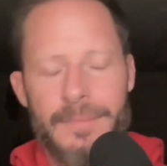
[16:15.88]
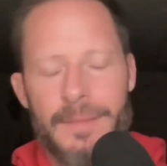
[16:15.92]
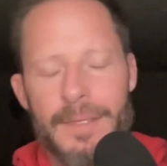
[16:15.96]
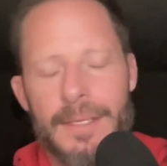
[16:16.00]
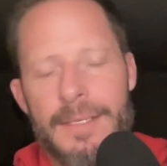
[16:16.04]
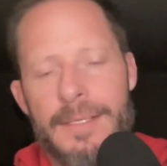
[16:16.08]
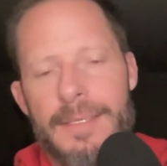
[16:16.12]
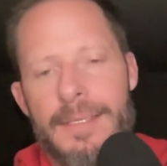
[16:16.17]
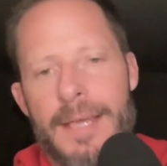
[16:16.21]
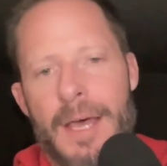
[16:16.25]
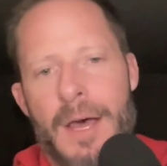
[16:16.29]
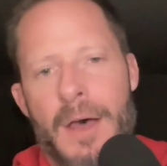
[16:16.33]

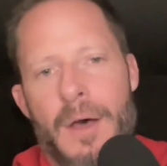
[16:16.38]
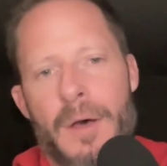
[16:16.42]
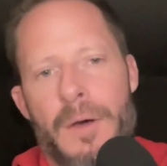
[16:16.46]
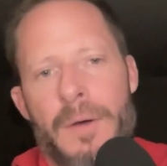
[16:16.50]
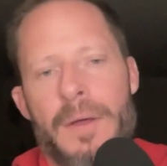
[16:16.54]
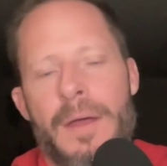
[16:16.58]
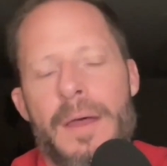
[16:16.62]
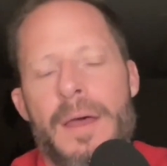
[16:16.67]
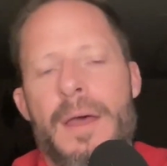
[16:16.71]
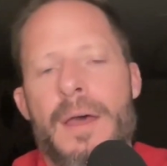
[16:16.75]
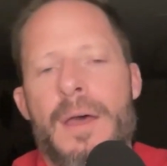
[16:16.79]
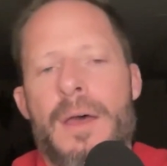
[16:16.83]
So
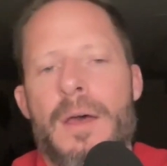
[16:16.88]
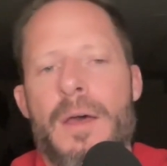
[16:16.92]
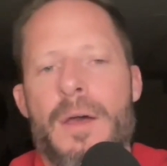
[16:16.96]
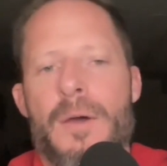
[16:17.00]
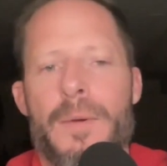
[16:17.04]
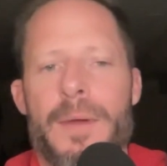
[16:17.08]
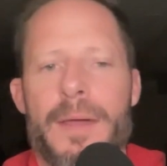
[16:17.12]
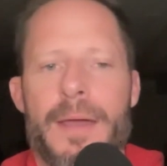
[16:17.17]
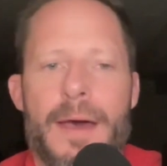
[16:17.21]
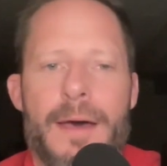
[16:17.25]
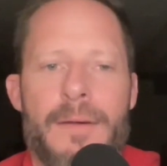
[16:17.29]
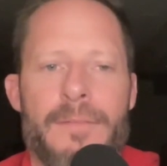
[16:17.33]

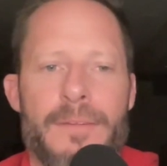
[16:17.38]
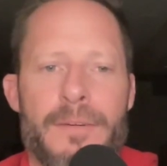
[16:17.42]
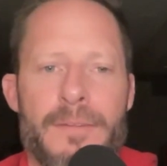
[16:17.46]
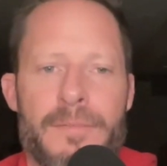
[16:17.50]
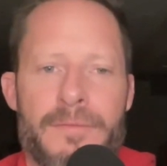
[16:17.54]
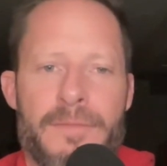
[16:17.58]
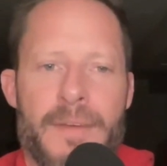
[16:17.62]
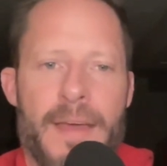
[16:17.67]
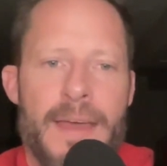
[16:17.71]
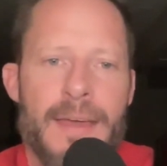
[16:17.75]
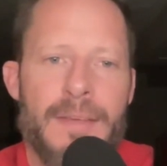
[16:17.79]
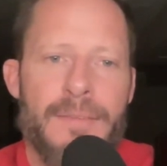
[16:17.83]
we covered
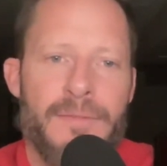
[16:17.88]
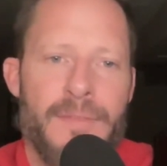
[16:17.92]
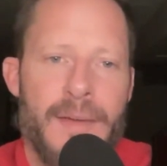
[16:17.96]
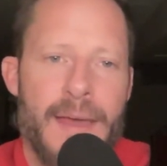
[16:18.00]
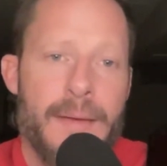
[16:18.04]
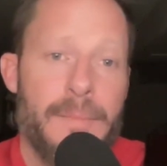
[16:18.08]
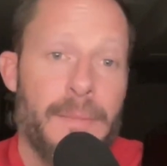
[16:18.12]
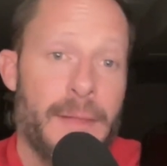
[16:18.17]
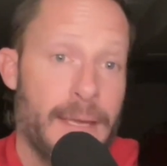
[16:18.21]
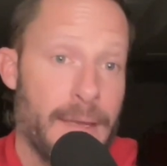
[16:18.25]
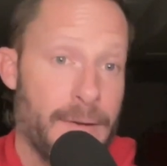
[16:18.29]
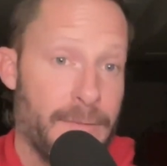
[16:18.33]
faith,
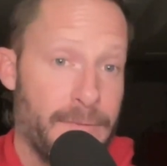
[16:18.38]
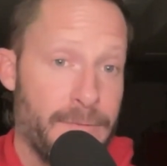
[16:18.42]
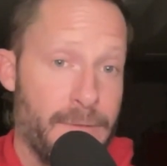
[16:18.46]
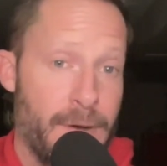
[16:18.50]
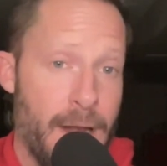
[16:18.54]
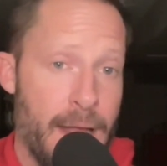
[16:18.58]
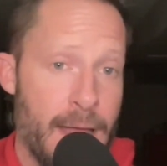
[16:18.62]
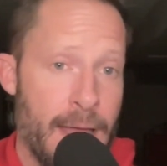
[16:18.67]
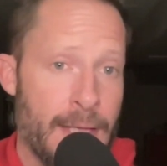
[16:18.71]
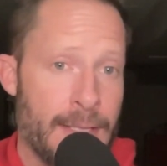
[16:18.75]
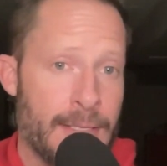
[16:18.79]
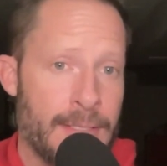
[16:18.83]
family, and
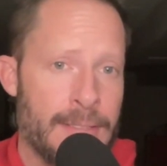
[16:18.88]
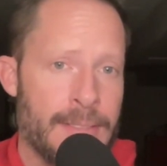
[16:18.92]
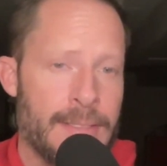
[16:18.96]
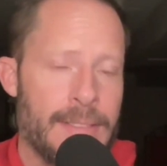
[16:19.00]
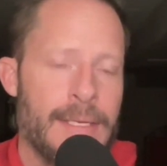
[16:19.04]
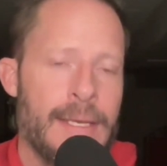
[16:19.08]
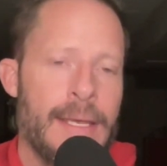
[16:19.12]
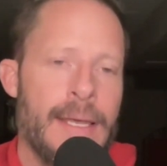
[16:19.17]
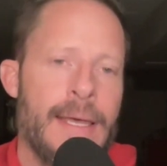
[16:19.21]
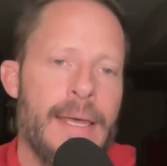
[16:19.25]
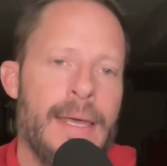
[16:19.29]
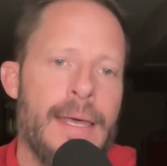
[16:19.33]

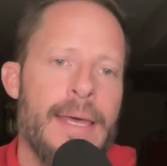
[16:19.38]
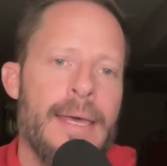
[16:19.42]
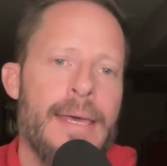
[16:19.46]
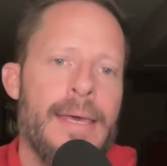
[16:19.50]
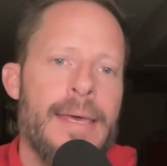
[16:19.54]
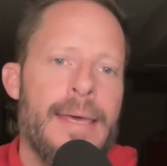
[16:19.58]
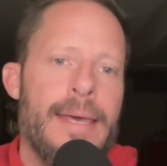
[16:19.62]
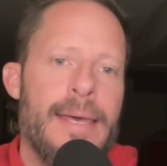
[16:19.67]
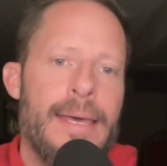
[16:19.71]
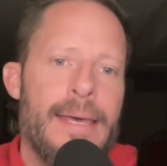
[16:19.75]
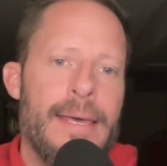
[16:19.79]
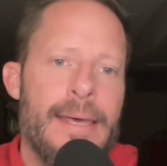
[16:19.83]
friends
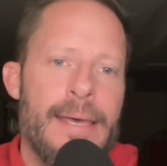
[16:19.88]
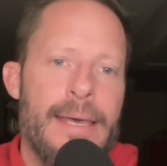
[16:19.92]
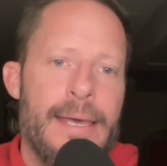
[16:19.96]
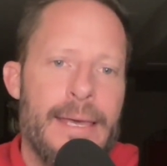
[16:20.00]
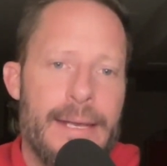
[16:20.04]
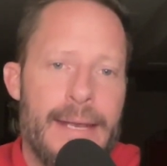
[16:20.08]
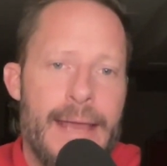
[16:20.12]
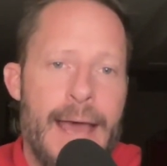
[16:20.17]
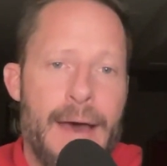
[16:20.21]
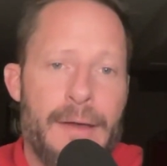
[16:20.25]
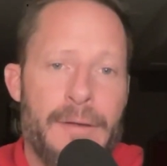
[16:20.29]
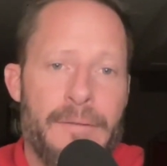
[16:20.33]

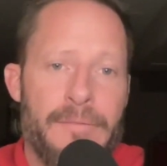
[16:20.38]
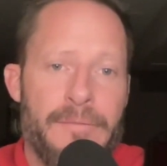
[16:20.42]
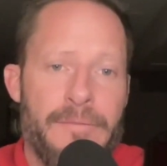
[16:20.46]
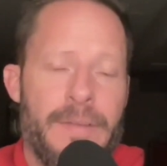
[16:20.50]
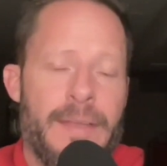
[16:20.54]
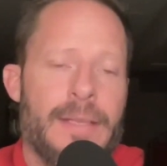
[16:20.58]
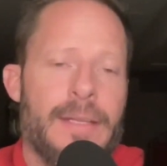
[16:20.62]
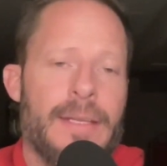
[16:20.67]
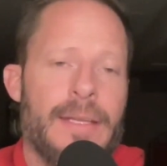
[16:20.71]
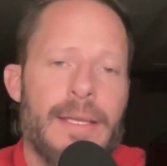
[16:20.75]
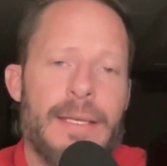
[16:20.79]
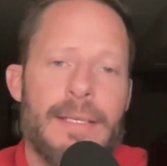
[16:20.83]
and now to
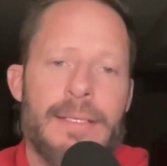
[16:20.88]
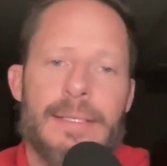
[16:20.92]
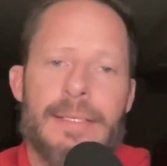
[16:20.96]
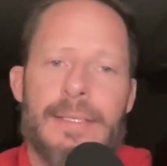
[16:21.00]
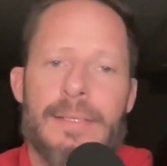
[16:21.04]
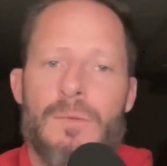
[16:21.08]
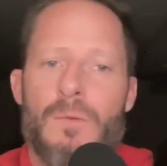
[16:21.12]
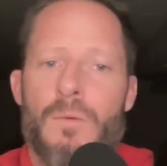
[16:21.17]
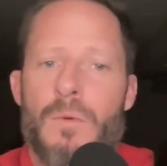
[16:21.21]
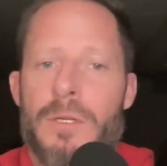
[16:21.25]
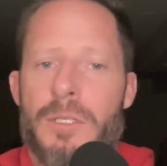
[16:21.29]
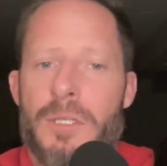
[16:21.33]

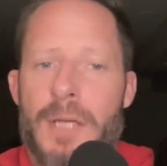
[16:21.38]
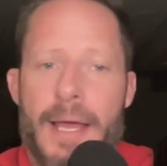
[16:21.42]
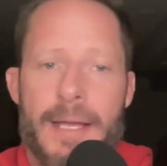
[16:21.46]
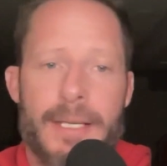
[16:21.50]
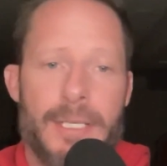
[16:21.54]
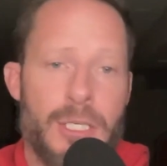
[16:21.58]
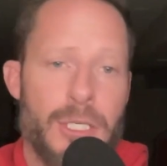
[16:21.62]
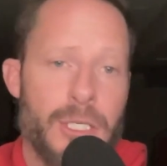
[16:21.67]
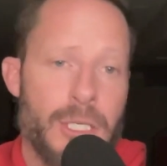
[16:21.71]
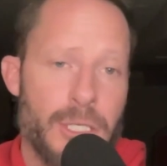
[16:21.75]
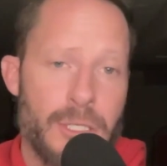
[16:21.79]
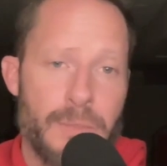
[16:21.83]
fitness, which I
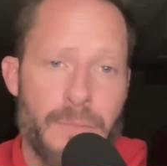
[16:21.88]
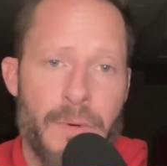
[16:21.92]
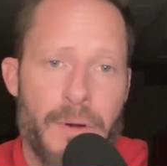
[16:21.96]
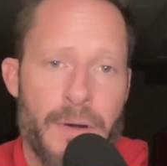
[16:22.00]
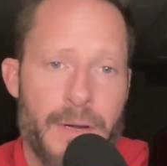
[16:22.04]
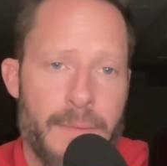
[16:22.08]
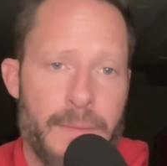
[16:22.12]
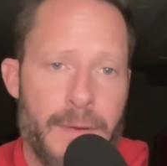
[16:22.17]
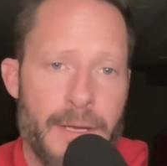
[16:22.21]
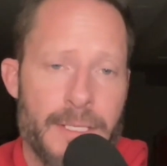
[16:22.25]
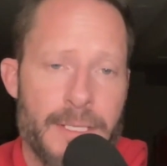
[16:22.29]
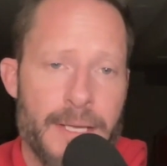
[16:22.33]
just
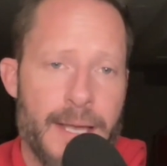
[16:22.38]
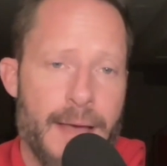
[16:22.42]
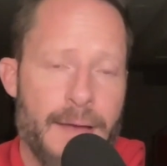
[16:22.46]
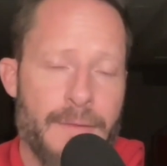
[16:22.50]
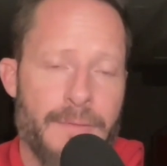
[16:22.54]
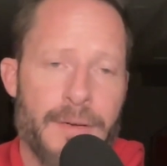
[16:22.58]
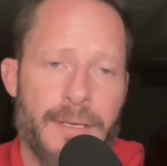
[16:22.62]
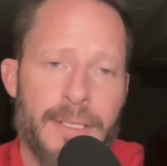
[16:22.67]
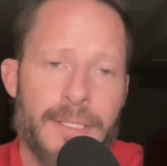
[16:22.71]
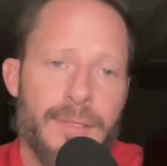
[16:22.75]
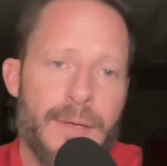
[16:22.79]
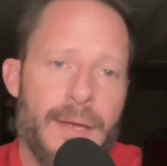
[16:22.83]
pretty much
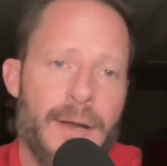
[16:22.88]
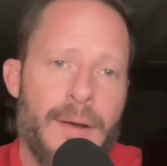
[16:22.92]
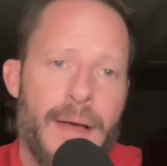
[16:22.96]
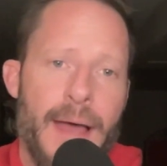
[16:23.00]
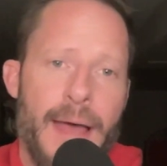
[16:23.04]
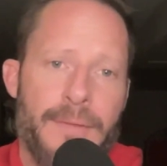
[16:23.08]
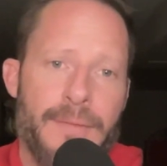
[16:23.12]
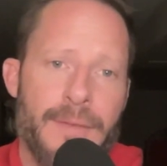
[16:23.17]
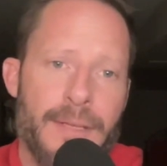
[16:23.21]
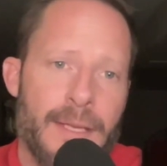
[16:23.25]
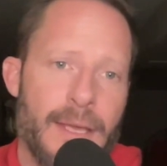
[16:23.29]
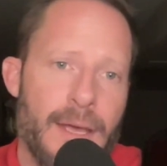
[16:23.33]
covered, so I don't
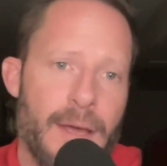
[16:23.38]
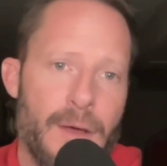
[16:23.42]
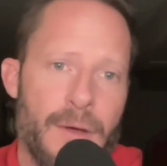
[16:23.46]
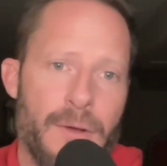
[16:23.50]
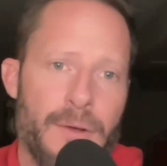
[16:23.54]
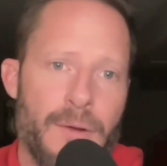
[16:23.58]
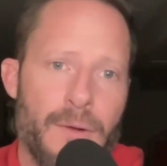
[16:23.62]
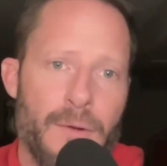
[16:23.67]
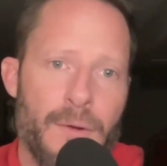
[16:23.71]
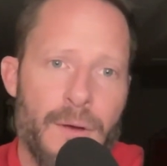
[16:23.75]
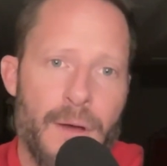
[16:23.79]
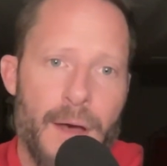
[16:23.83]
have to
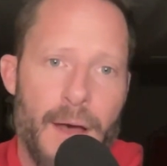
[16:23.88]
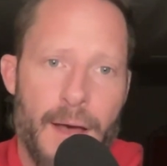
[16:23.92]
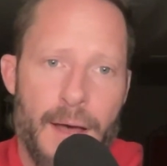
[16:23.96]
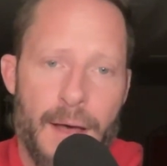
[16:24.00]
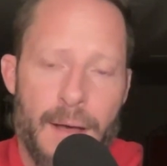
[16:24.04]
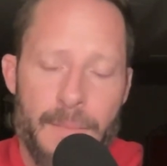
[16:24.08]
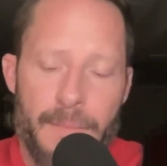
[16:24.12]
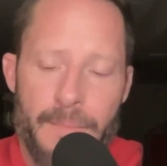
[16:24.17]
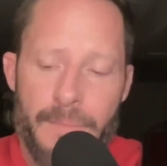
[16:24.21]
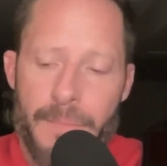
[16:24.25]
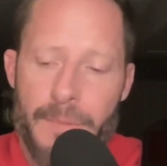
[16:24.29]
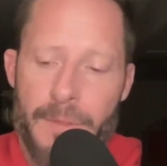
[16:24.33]
go
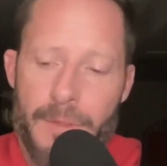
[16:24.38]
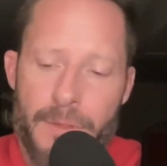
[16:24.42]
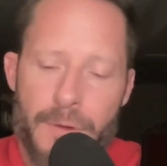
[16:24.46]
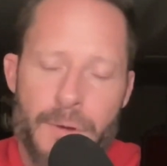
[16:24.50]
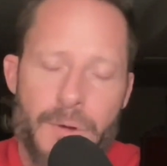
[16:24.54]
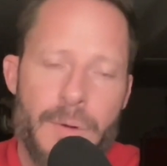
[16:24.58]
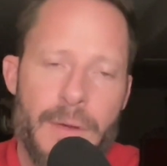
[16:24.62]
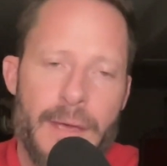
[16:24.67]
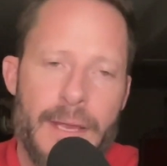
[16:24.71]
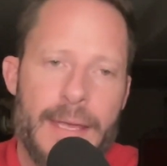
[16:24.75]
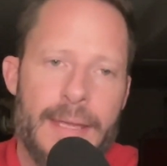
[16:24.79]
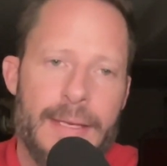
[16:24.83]
um,
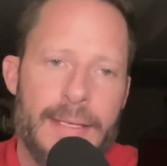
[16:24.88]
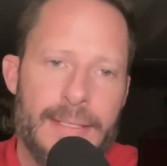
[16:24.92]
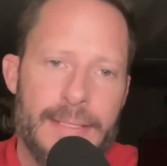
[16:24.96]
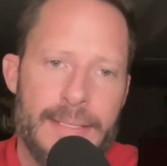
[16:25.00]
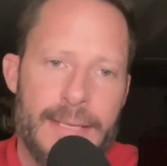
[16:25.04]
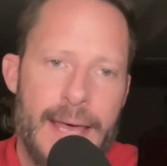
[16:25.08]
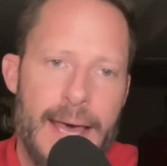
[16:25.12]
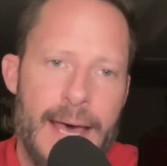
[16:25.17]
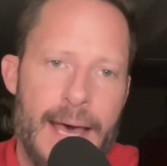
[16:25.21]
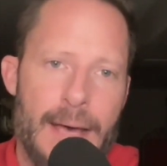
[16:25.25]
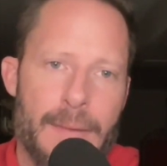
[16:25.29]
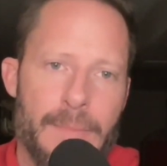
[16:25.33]
through it in
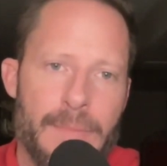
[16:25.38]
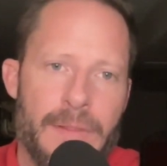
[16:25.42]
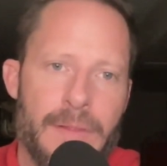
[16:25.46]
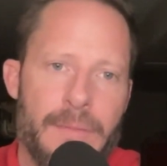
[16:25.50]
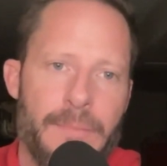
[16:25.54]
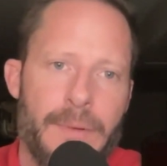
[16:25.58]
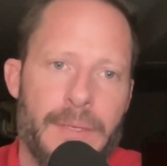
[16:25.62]
depth.